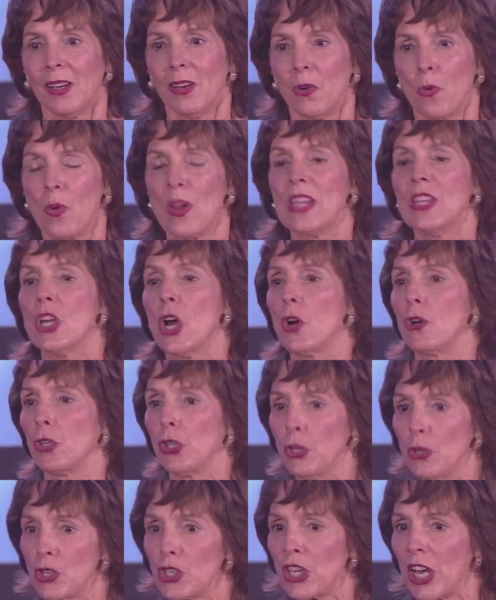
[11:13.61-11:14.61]
We know
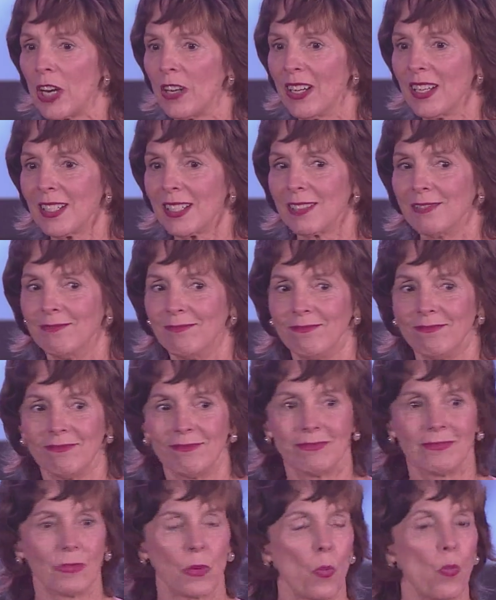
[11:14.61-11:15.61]
you share it.
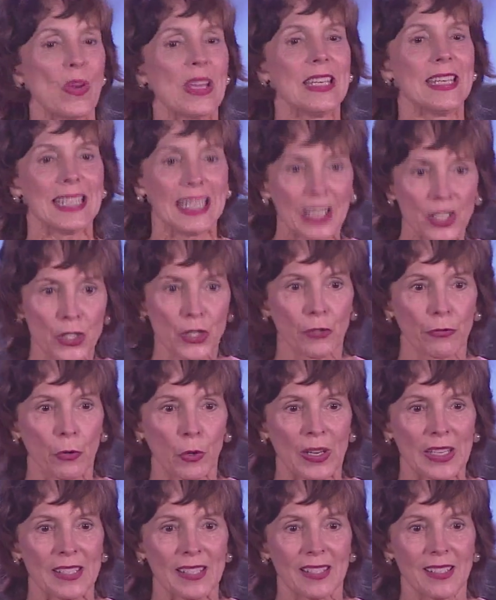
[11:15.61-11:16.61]
We need your
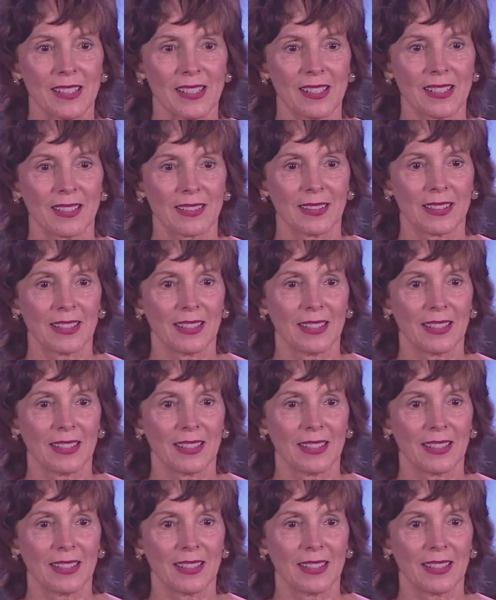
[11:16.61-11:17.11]
voices.